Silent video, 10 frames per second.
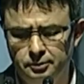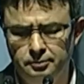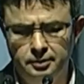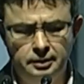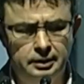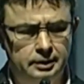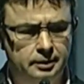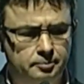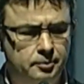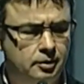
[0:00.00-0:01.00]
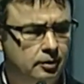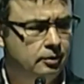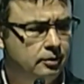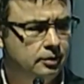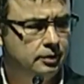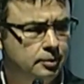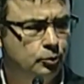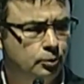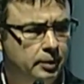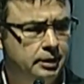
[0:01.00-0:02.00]
on some
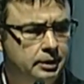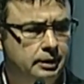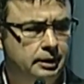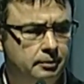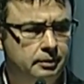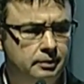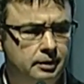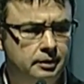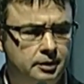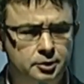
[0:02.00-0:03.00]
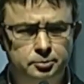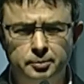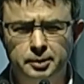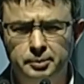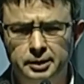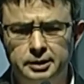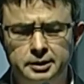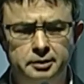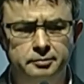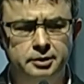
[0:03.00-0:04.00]
automation now, and this is probably a bit
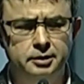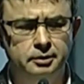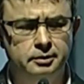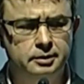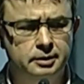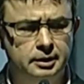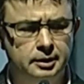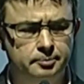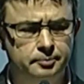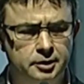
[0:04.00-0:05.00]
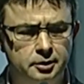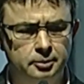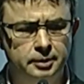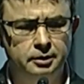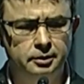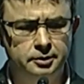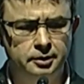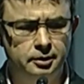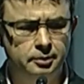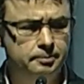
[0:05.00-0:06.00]
easier to visualise. It's a little bit closer to
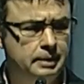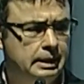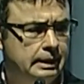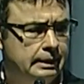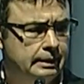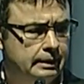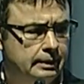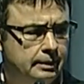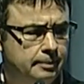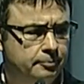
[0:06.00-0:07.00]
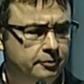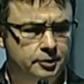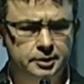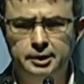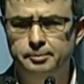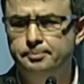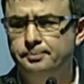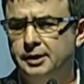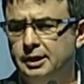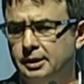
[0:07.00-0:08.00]
home for some.
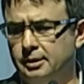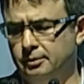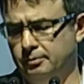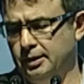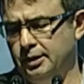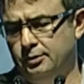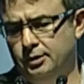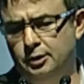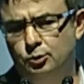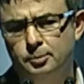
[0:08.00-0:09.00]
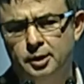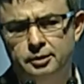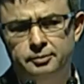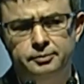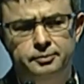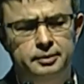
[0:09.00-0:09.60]
In automotive